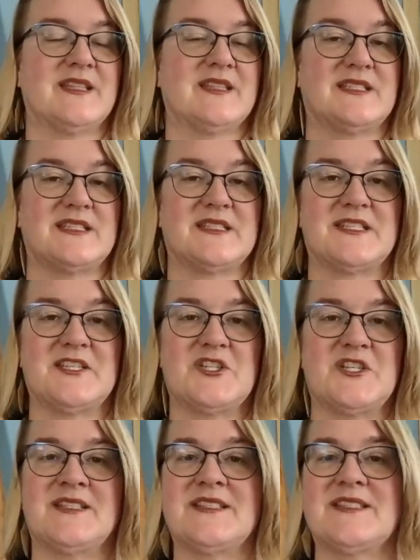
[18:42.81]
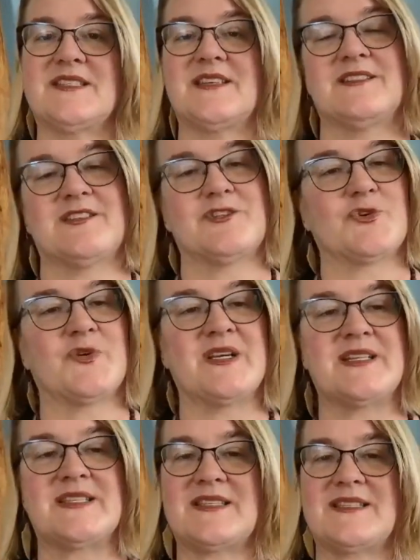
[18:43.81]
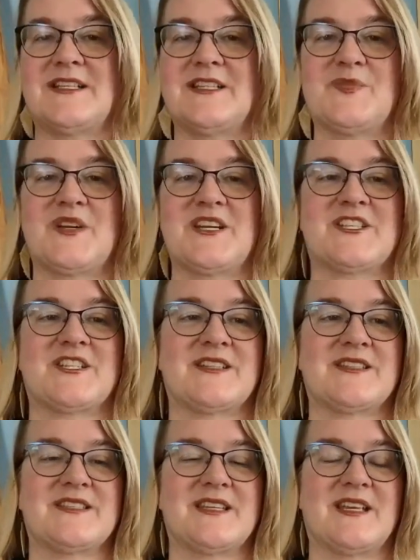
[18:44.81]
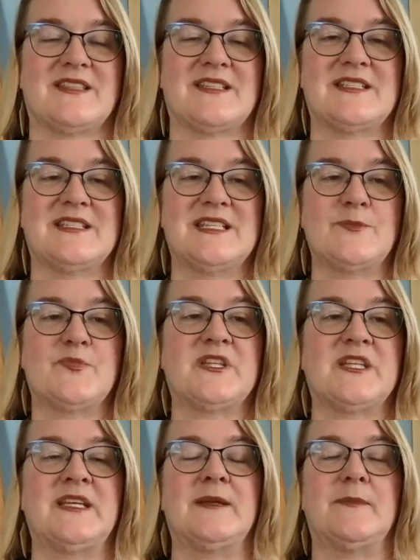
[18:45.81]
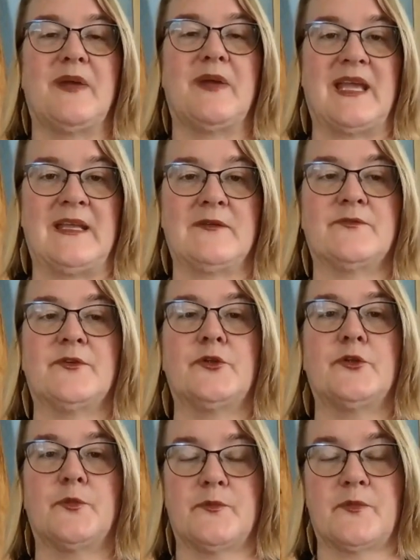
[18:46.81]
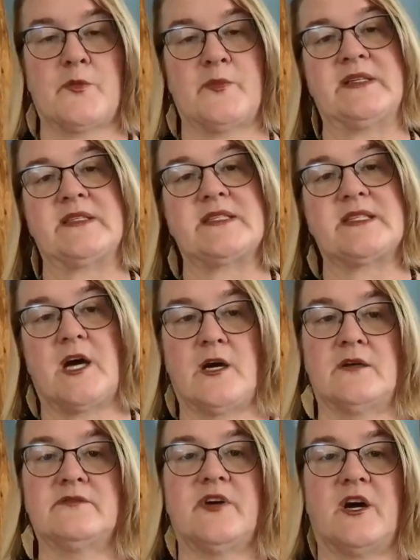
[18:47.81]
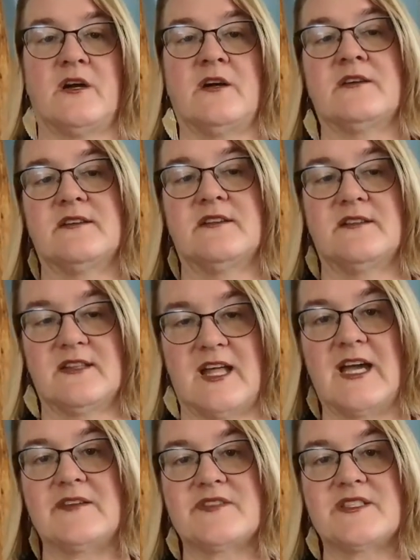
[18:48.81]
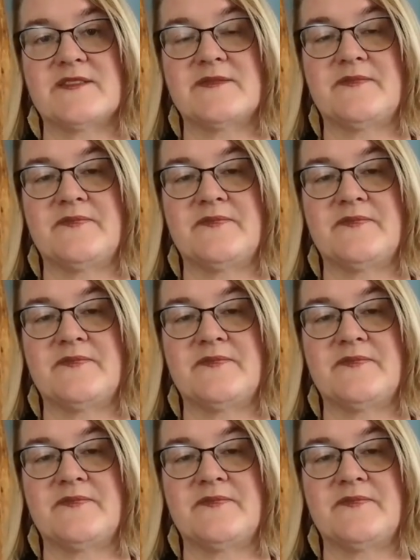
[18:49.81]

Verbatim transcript: the decisions, the joys, the celebrations, and the deeply painful moments of our lives.